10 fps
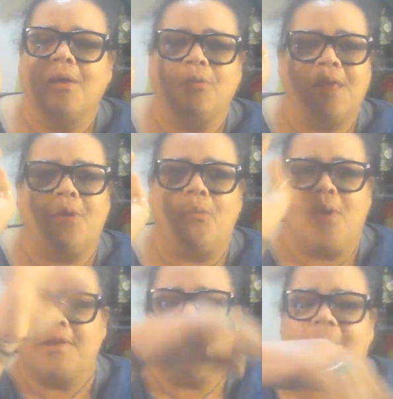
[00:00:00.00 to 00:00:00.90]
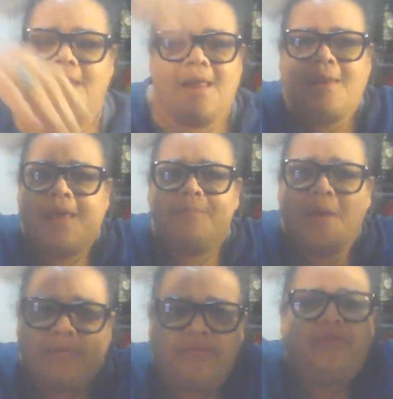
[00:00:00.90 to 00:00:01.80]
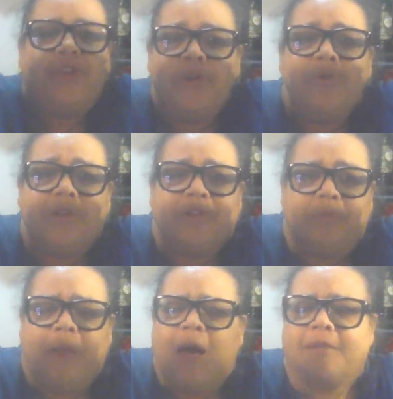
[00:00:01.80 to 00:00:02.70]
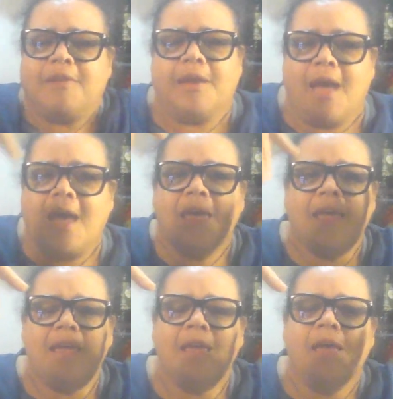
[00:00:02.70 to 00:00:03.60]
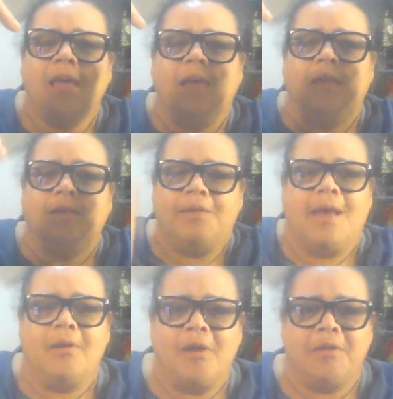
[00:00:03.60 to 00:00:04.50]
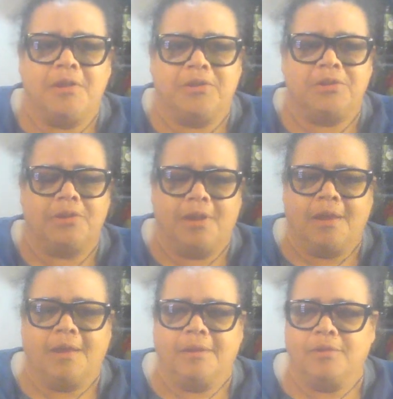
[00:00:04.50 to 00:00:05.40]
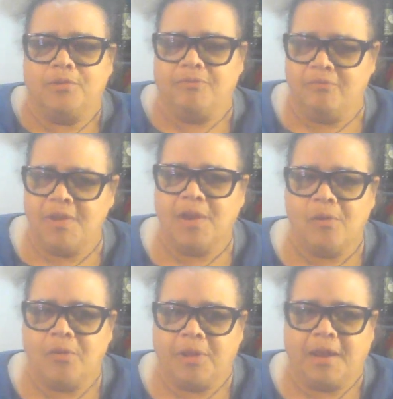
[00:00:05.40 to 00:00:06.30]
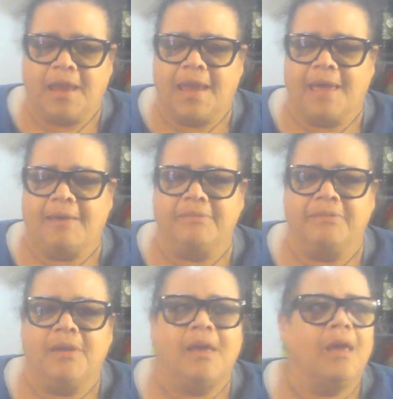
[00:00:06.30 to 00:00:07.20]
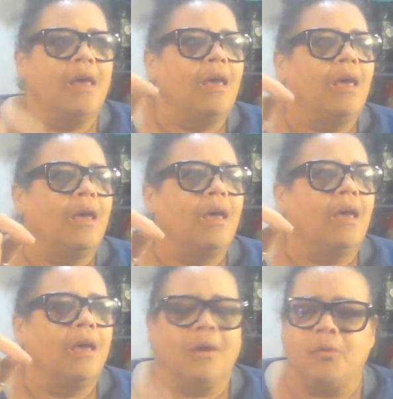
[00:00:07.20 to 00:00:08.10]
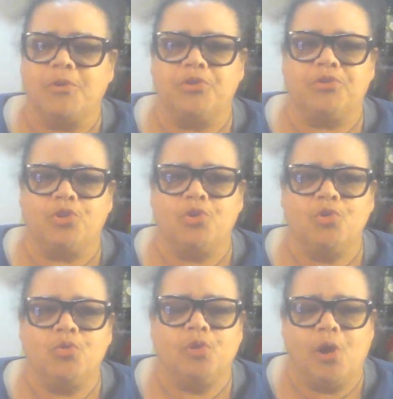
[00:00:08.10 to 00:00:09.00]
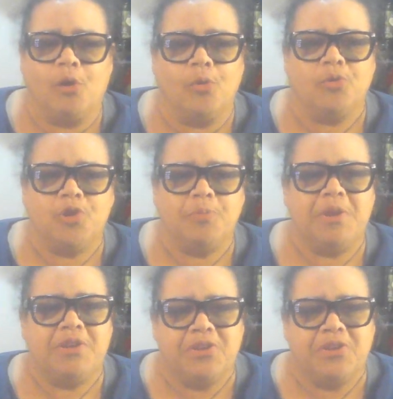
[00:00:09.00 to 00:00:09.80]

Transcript: like what? Like my view is blocked. Like I down on this uh, vehicle that I have was too low to be